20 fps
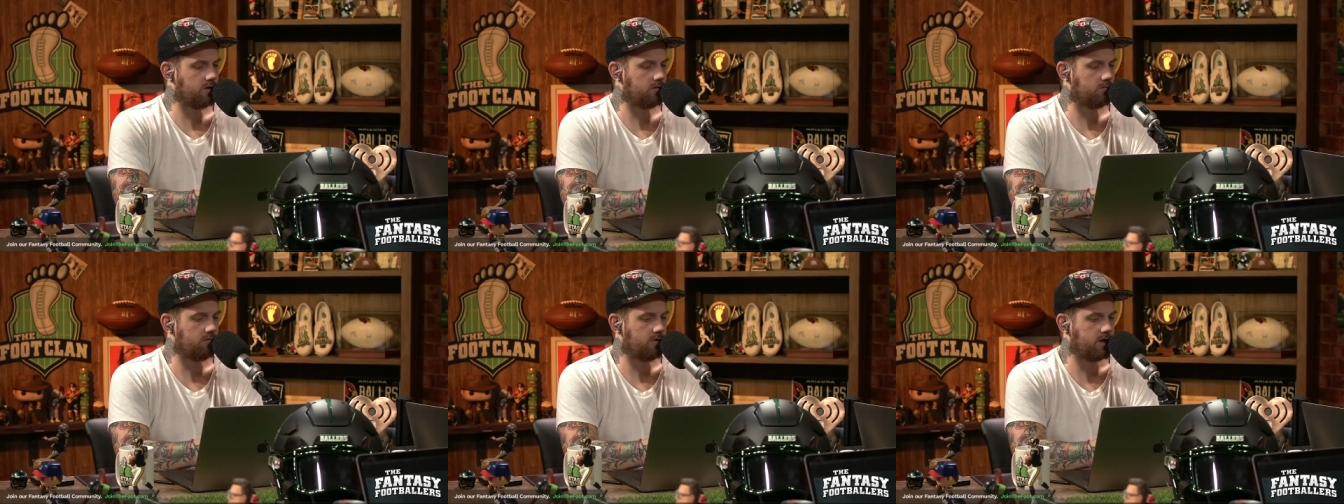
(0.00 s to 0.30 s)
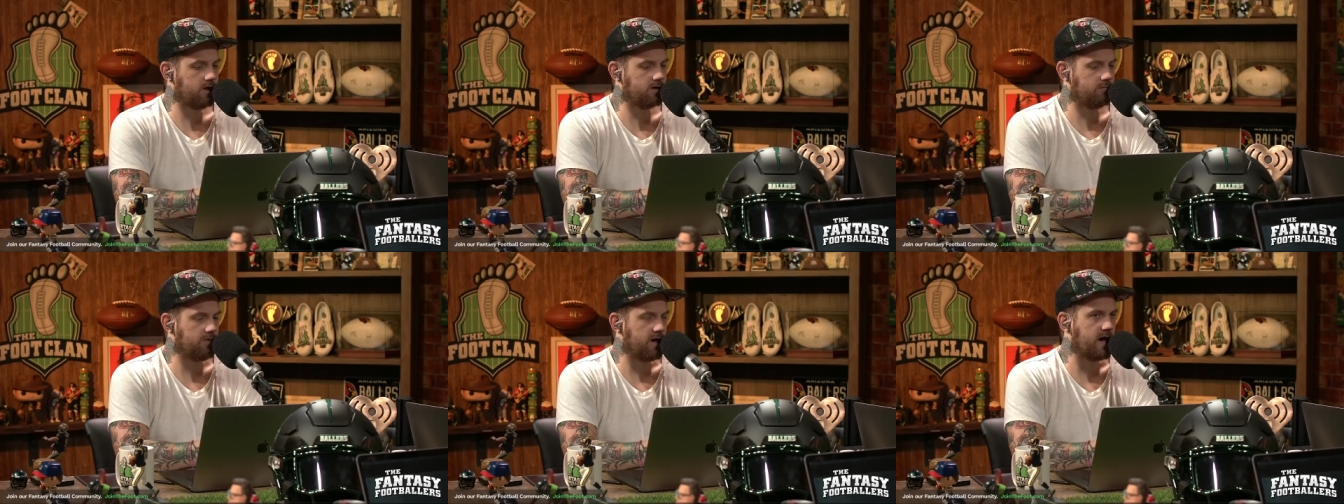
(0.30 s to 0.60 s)

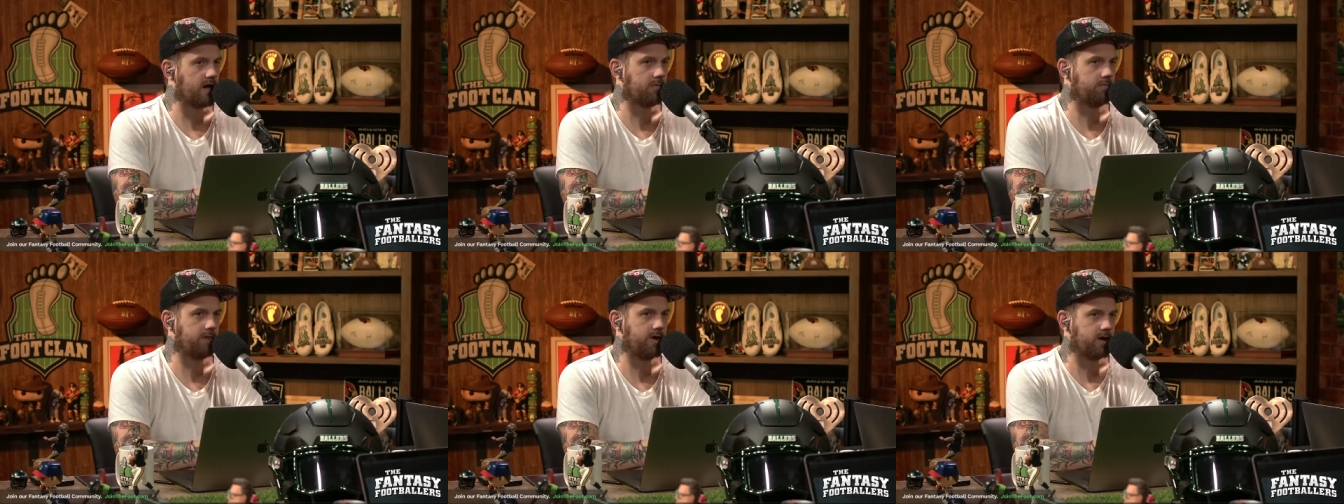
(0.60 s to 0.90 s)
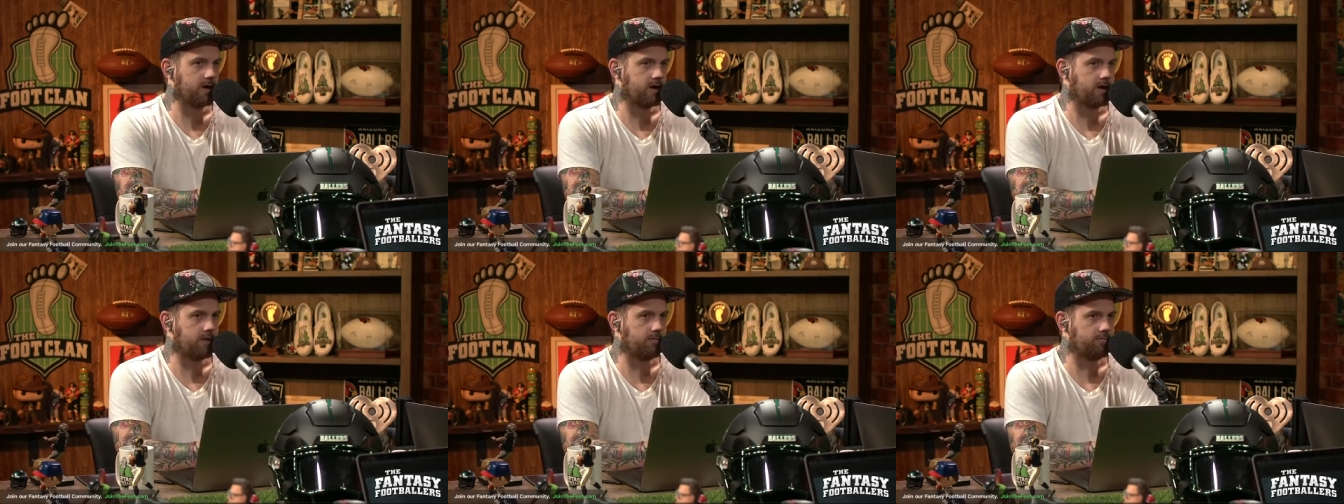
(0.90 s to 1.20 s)
running back
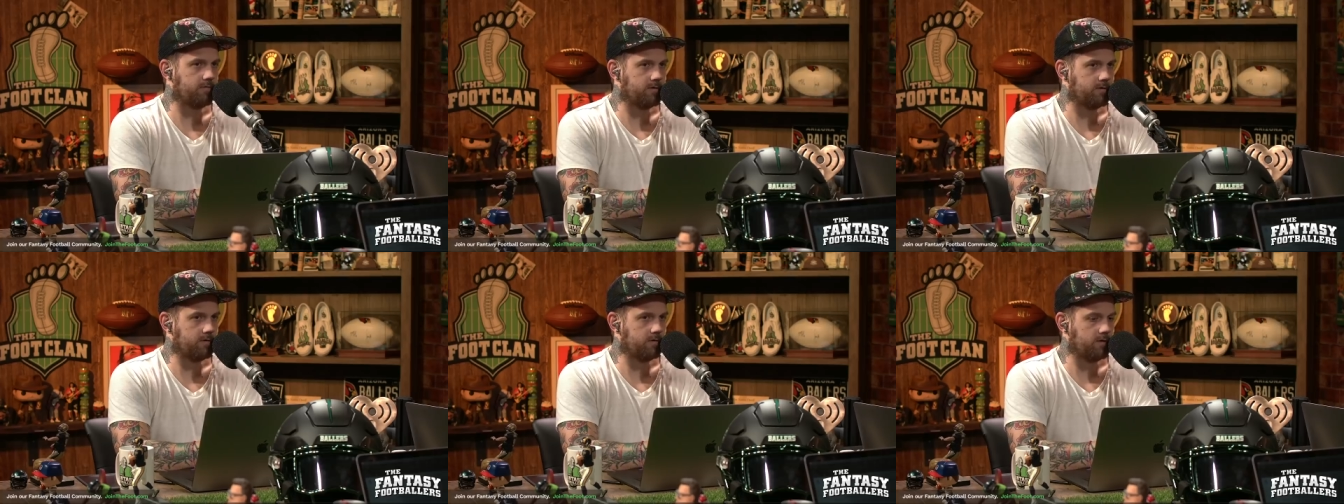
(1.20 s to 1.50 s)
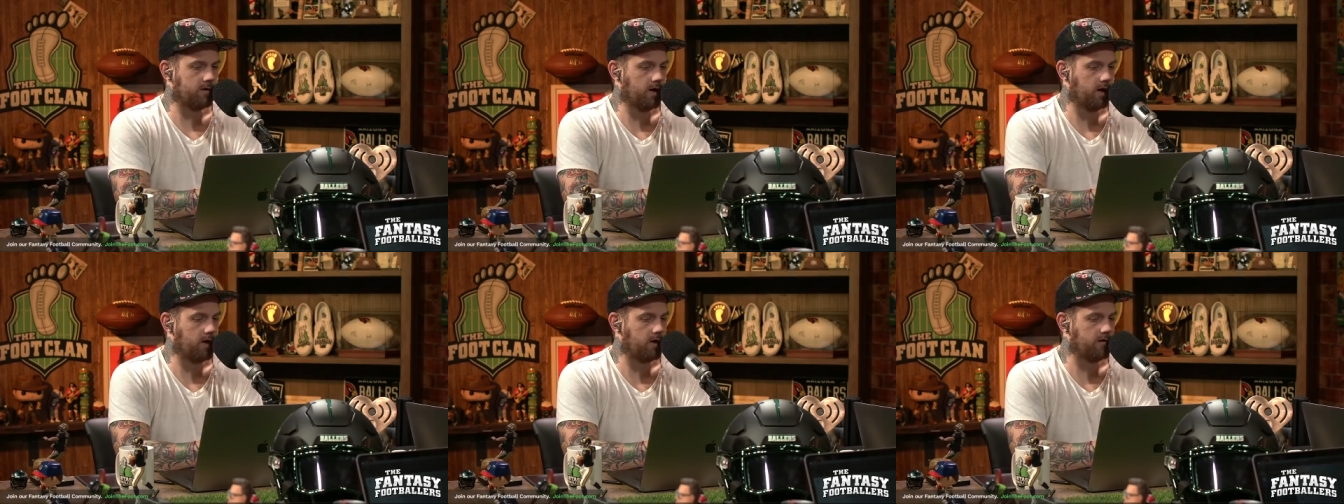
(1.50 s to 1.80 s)
pickup
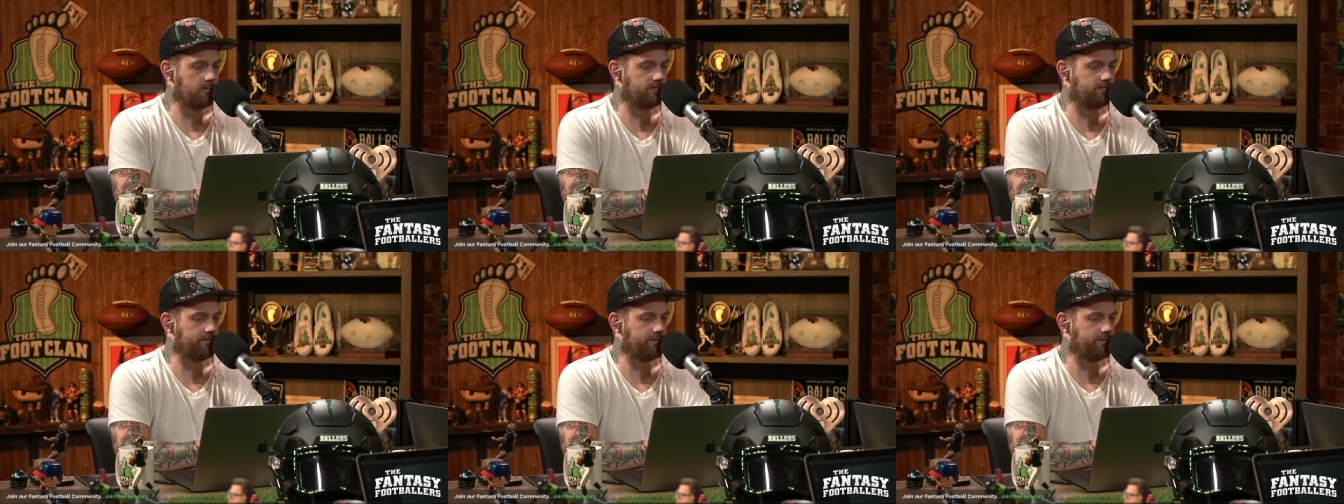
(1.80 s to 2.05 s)
of